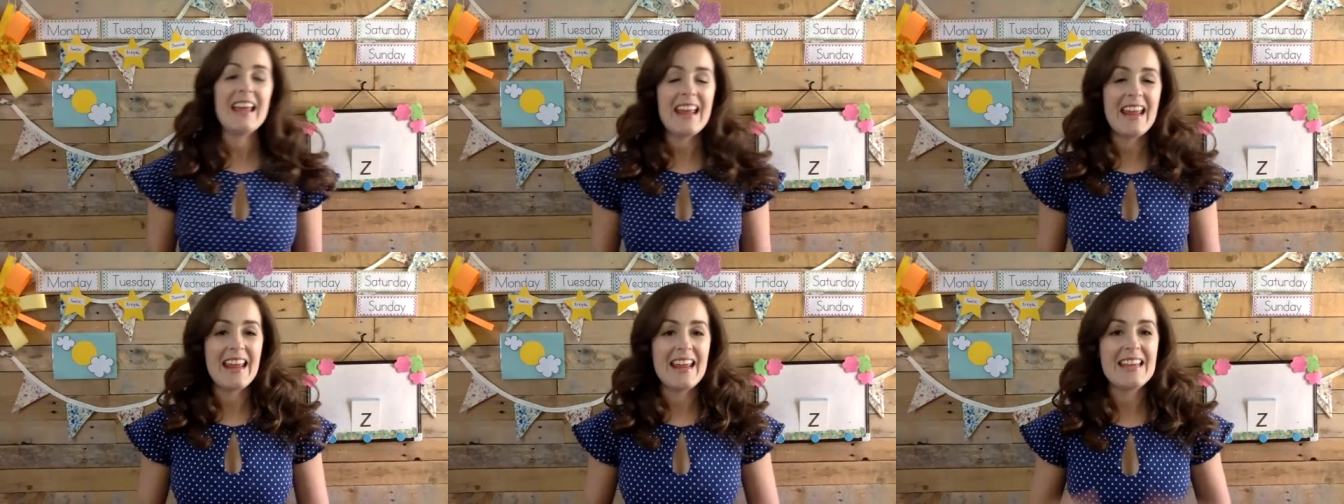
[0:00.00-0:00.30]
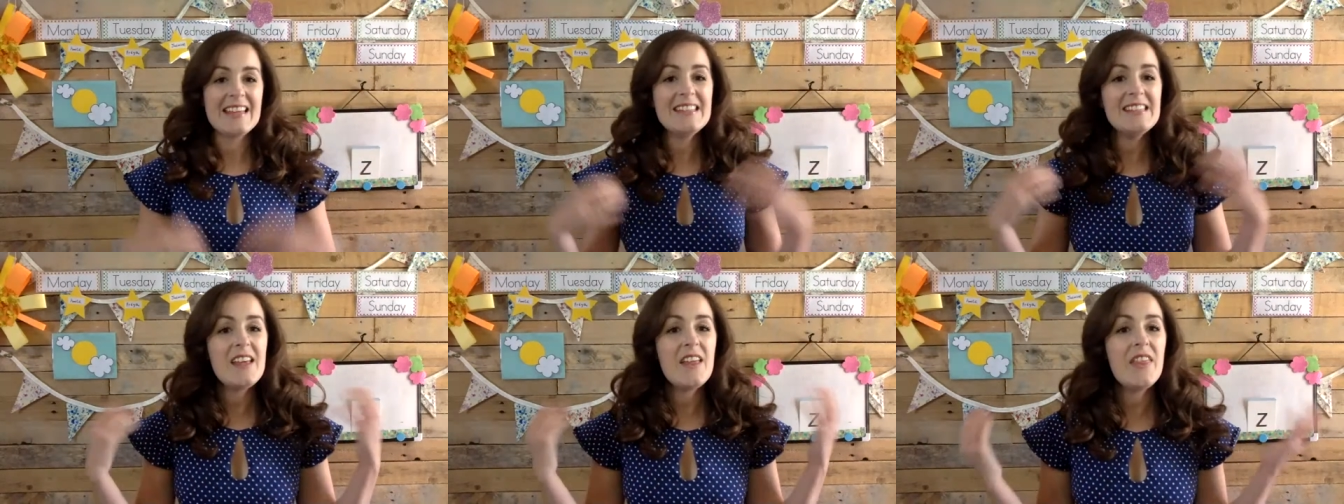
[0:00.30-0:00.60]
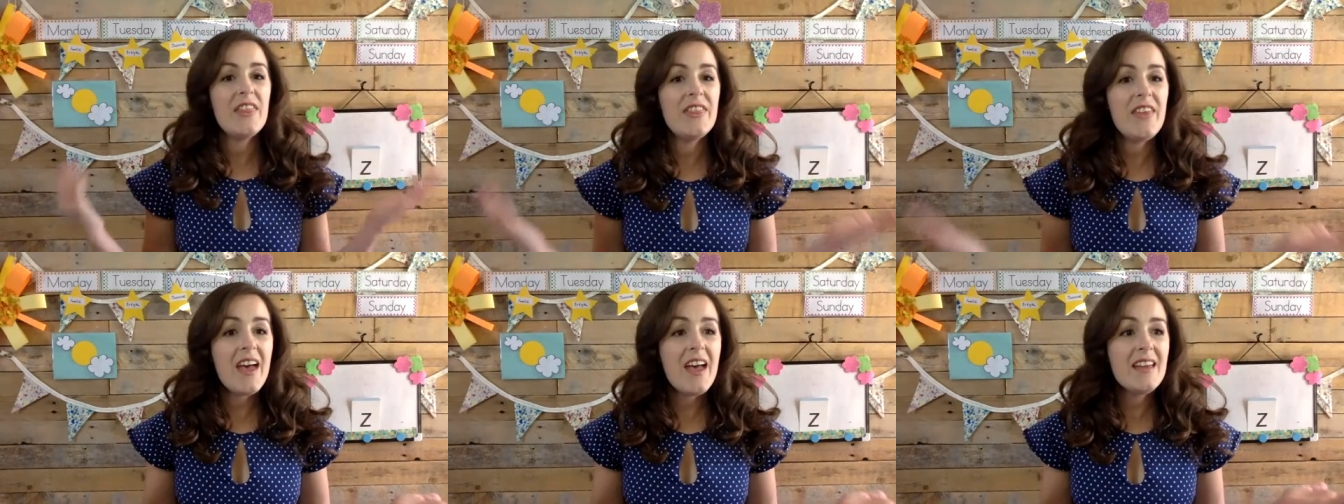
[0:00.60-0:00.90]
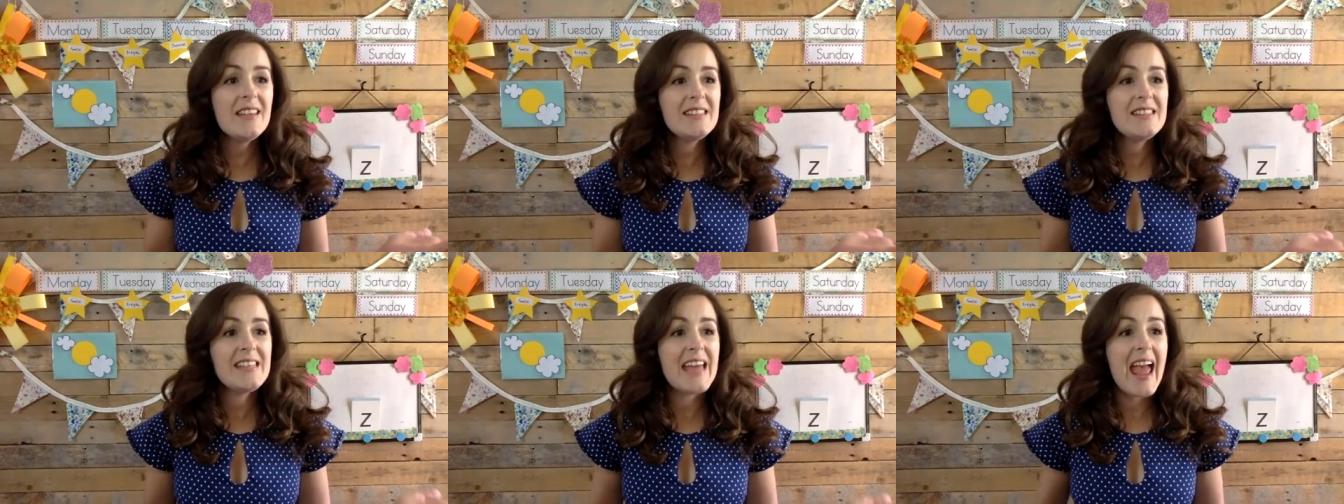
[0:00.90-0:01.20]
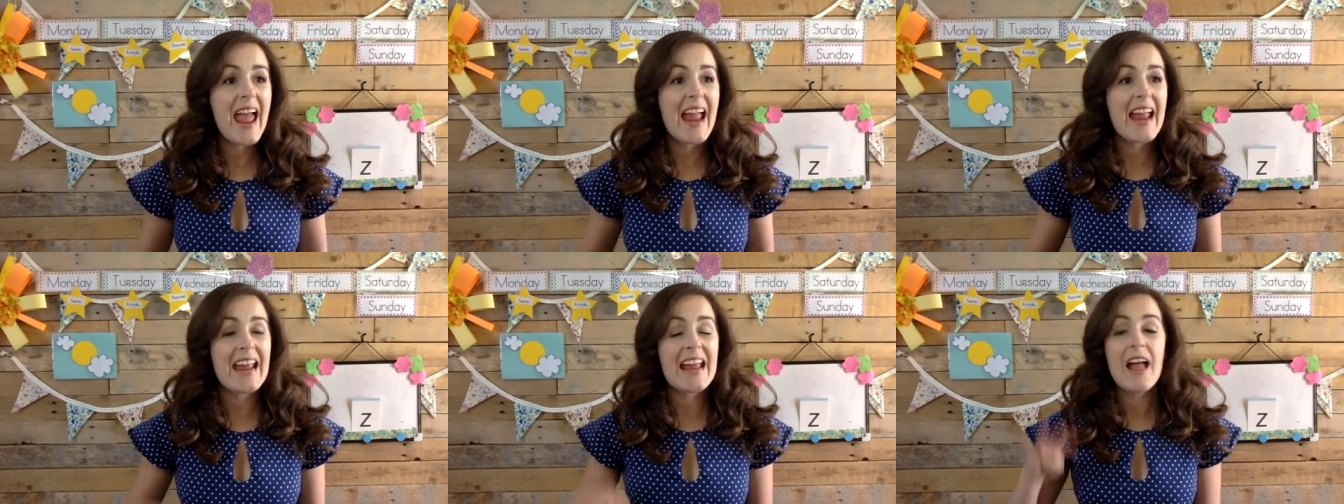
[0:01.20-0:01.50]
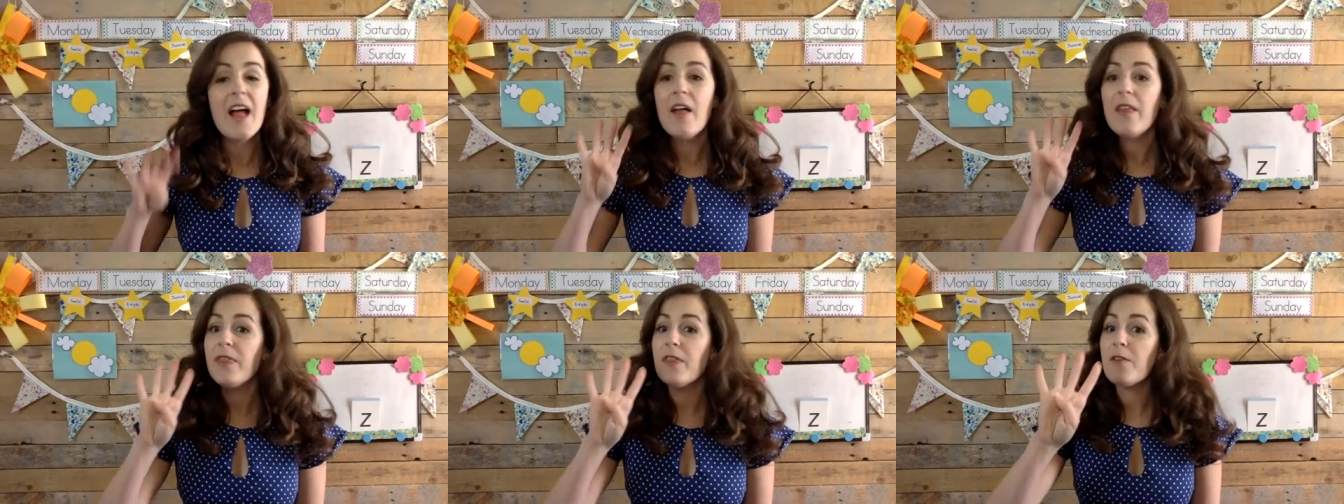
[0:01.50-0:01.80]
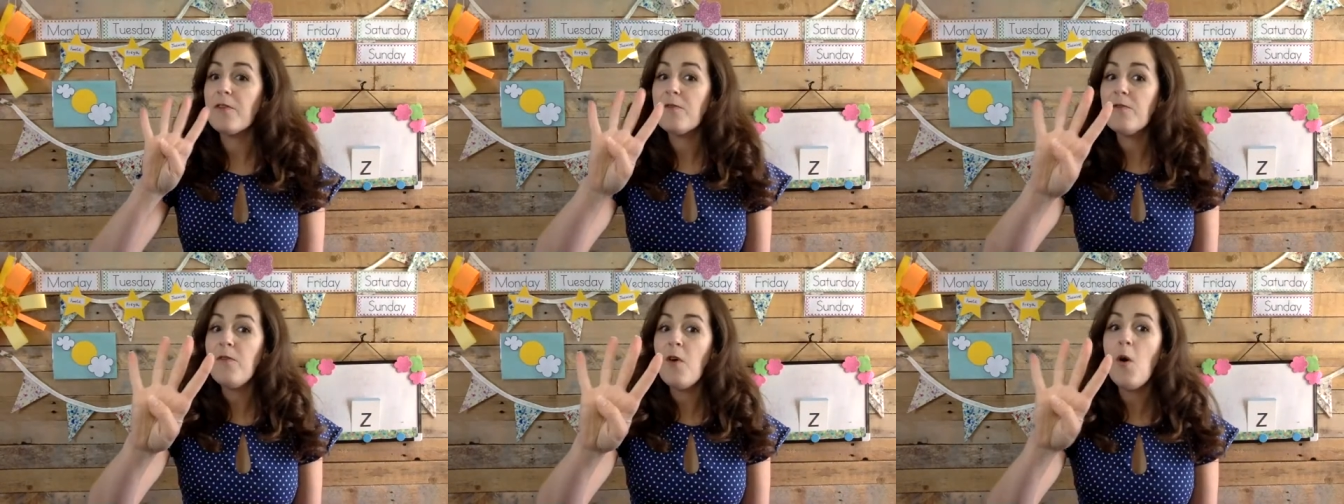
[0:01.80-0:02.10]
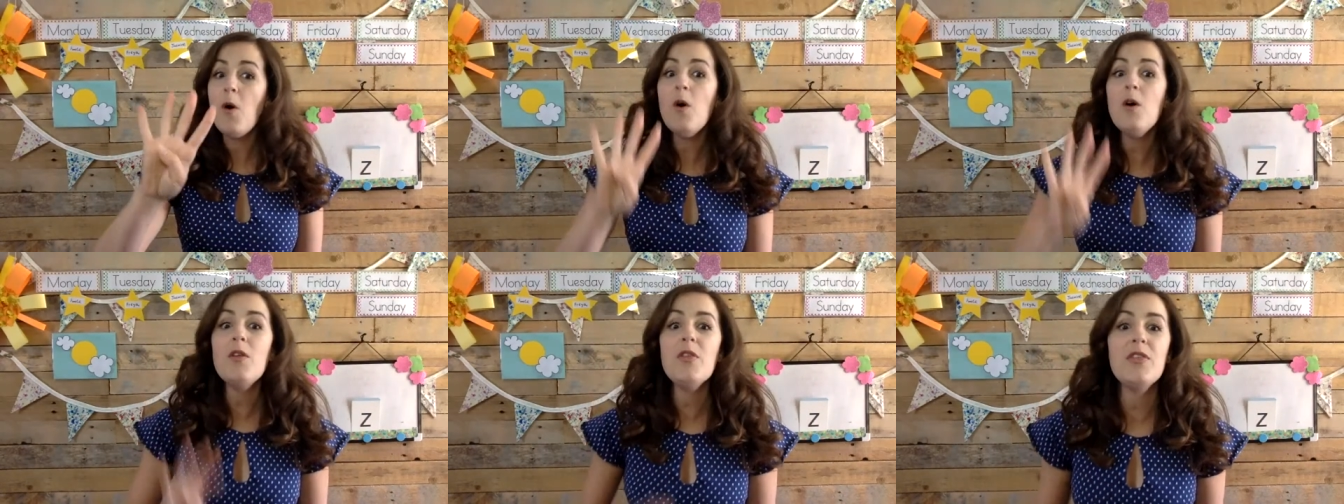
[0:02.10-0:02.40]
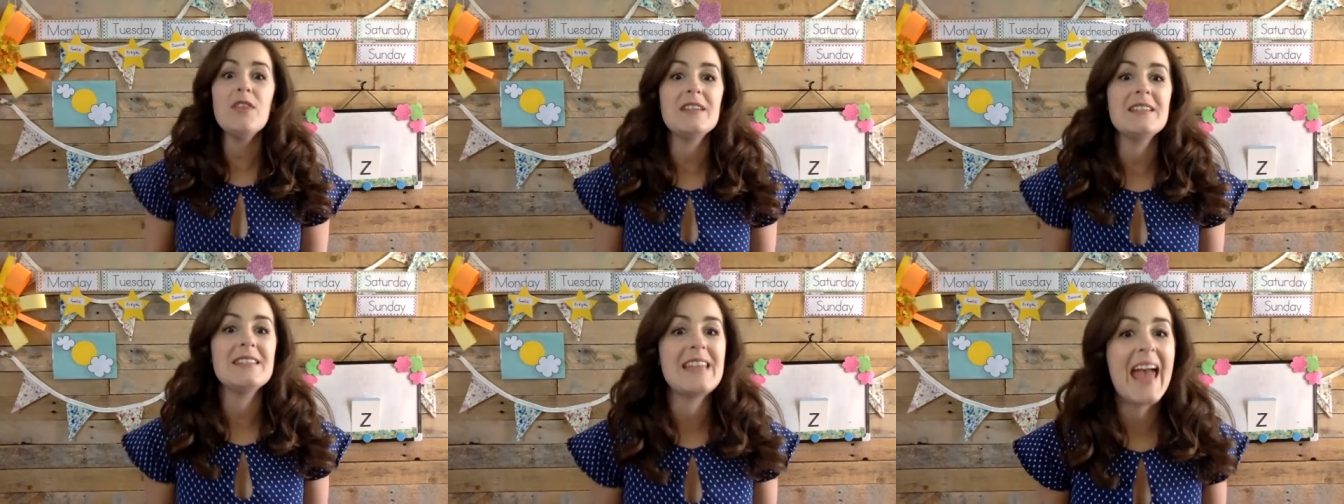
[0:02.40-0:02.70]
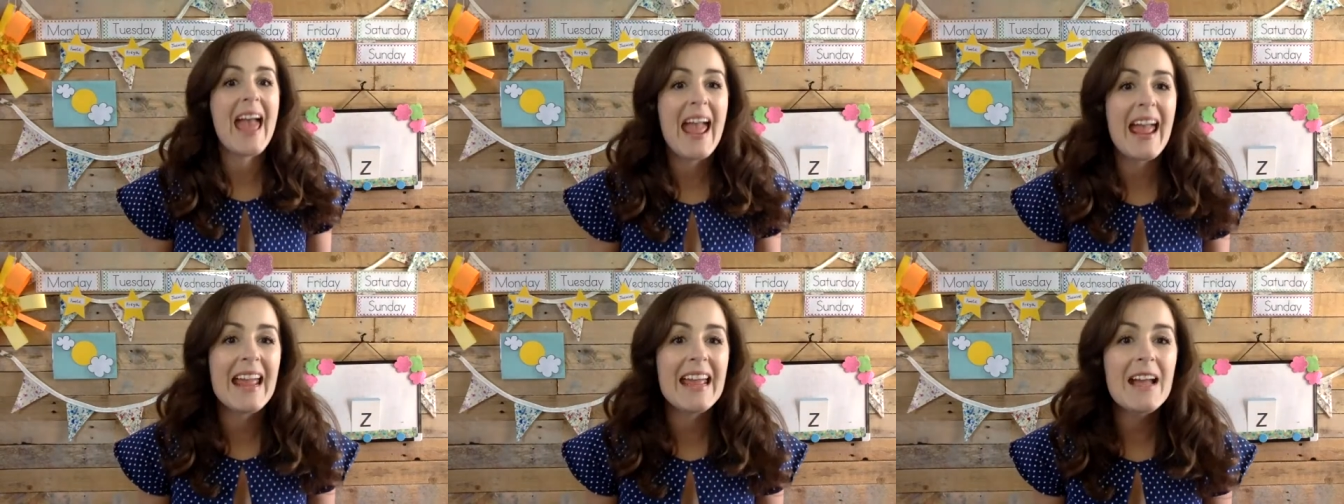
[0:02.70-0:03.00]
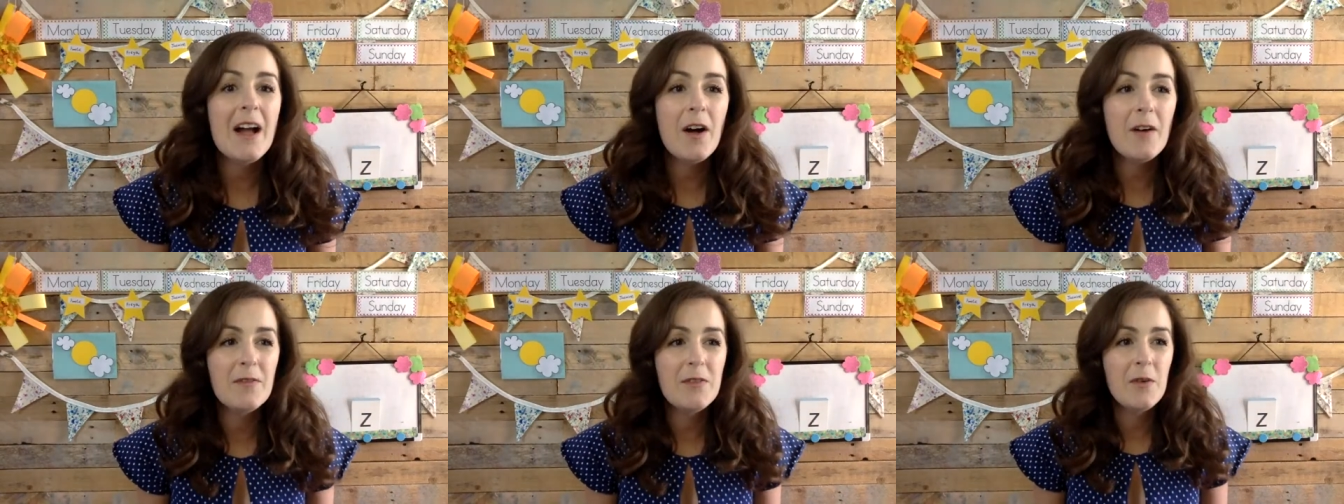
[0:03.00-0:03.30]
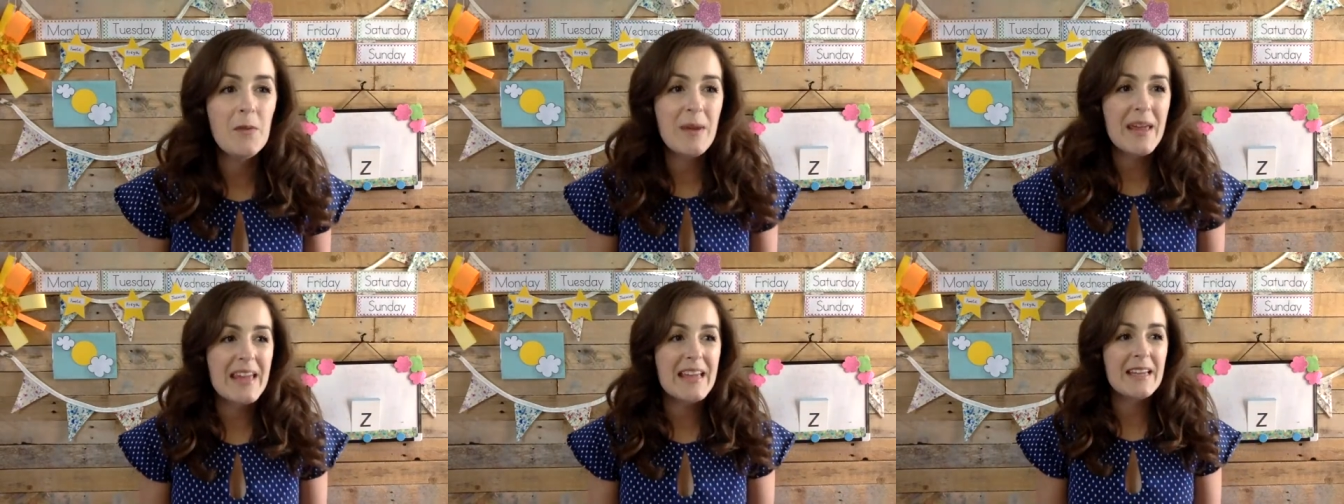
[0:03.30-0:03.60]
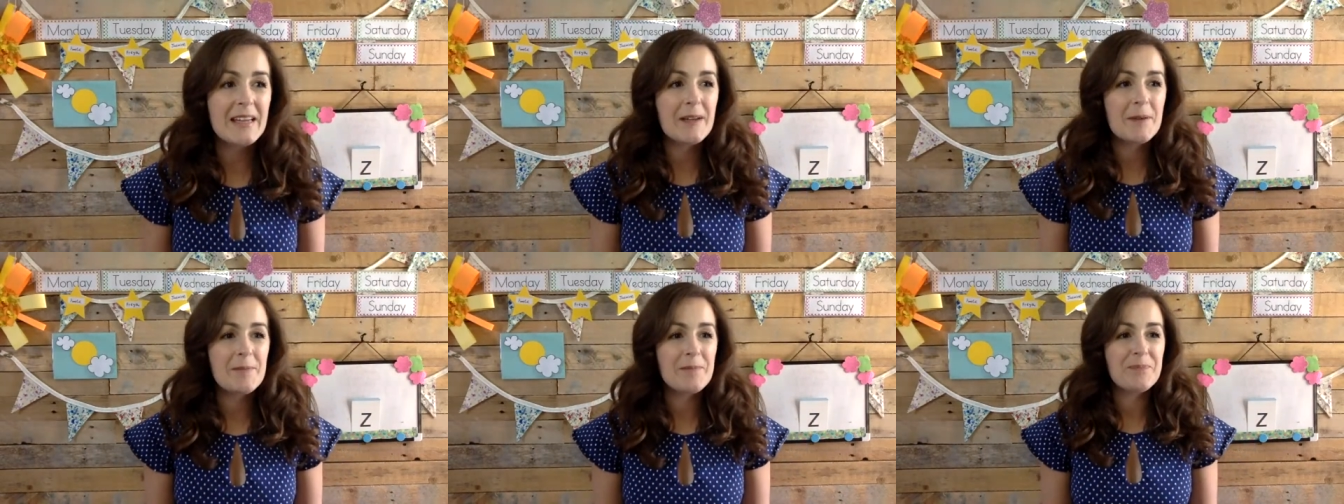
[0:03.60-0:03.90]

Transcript: is Thursday, the fourth day of the week.